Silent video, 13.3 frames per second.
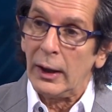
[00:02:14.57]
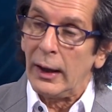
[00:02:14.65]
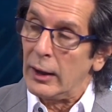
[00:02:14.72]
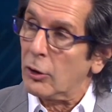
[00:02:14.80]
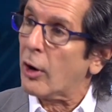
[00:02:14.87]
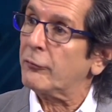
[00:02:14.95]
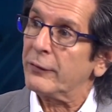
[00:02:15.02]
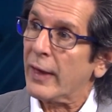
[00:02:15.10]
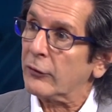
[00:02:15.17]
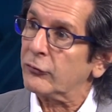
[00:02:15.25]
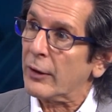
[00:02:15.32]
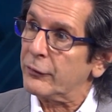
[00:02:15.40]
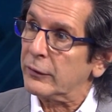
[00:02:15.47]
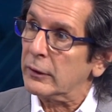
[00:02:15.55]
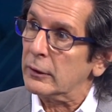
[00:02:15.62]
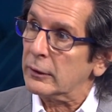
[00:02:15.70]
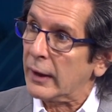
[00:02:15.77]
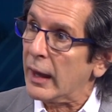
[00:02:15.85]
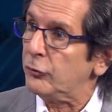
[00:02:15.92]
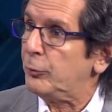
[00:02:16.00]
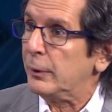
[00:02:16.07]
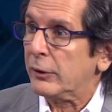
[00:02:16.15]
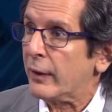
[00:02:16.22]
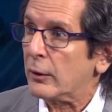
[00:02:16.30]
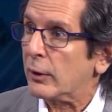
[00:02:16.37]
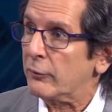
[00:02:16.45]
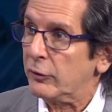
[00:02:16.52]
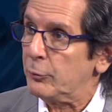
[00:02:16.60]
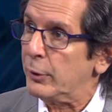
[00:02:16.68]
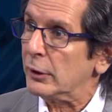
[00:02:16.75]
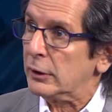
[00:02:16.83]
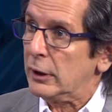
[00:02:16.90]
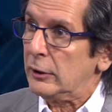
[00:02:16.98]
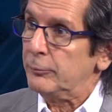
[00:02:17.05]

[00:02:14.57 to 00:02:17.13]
And often that's not the case because they don't have the ability.